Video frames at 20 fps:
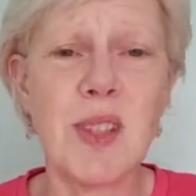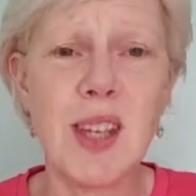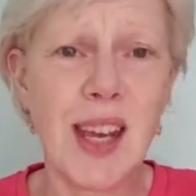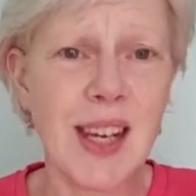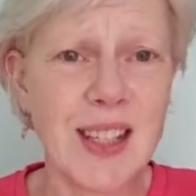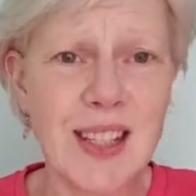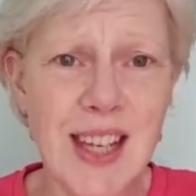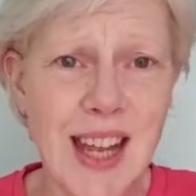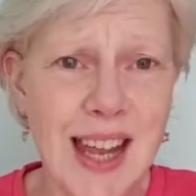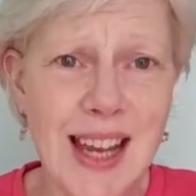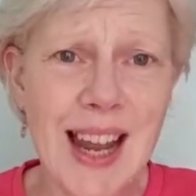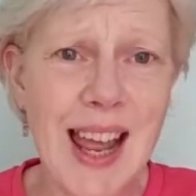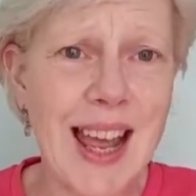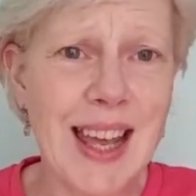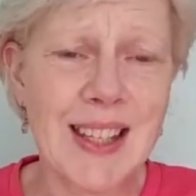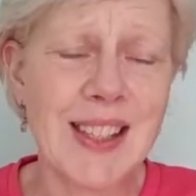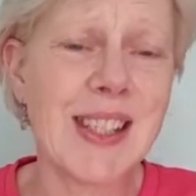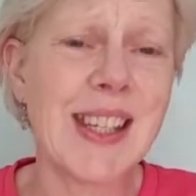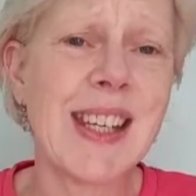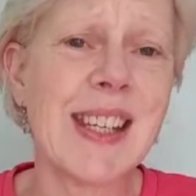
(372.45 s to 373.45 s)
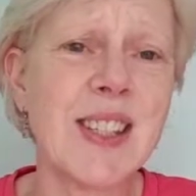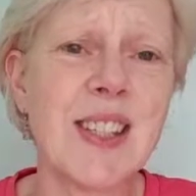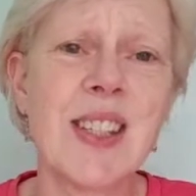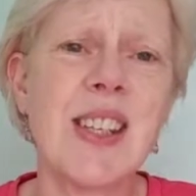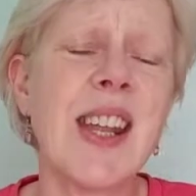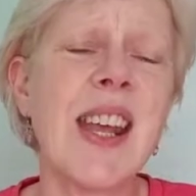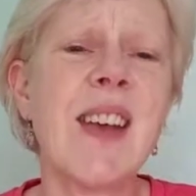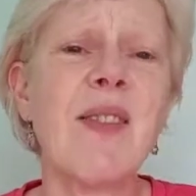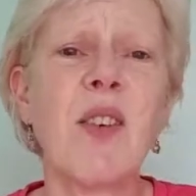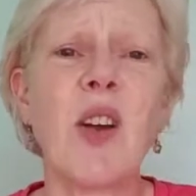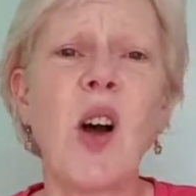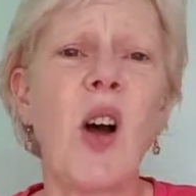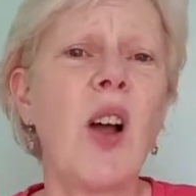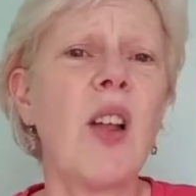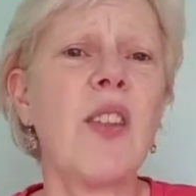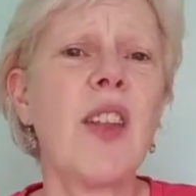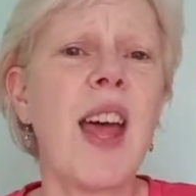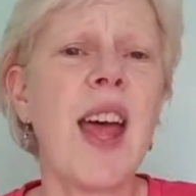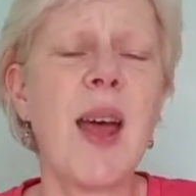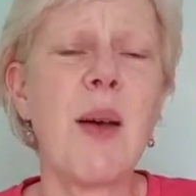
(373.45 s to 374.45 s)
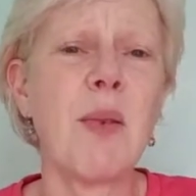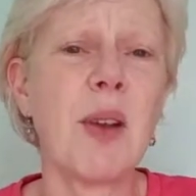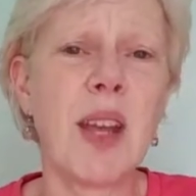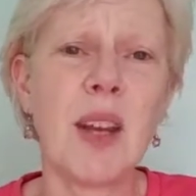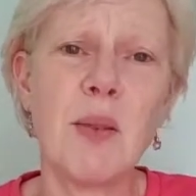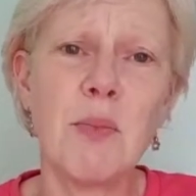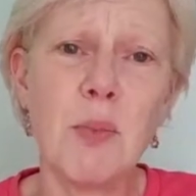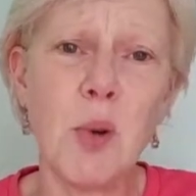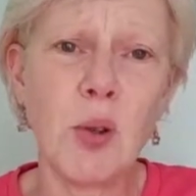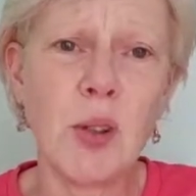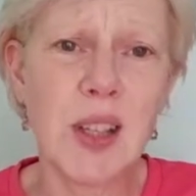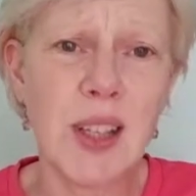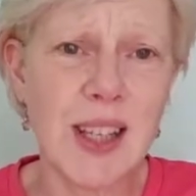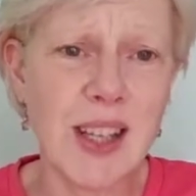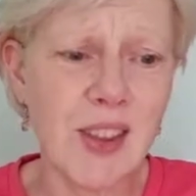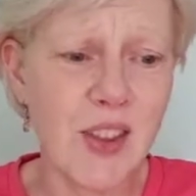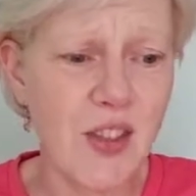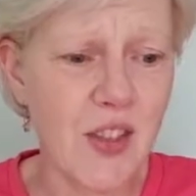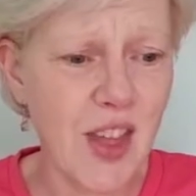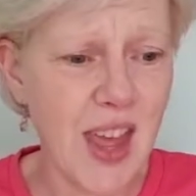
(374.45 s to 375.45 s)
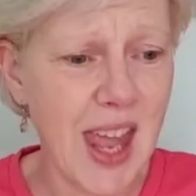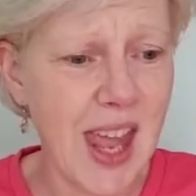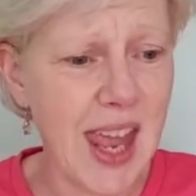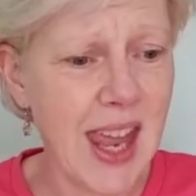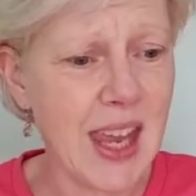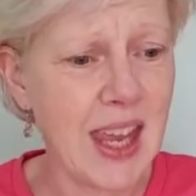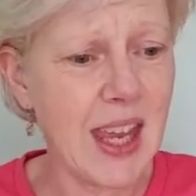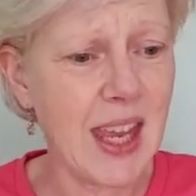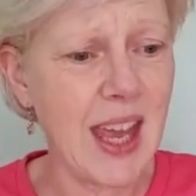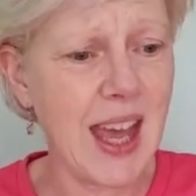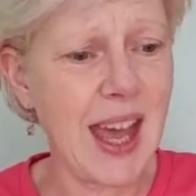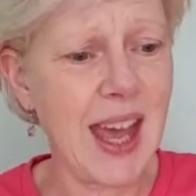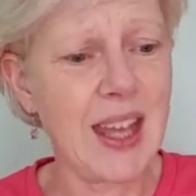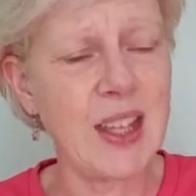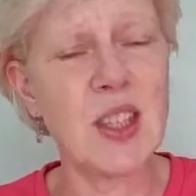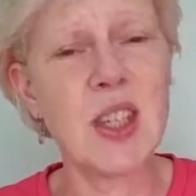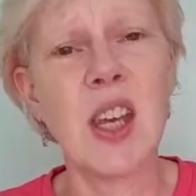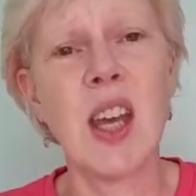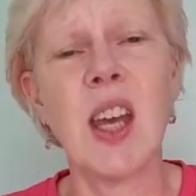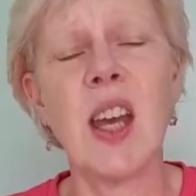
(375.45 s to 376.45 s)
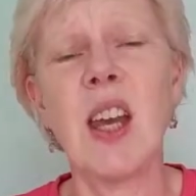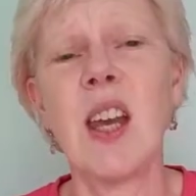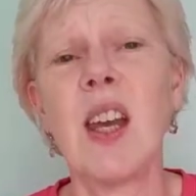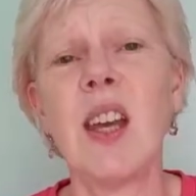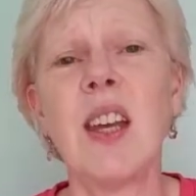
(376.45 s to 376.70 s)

textile artists, they've got them kind of monthly thing, and,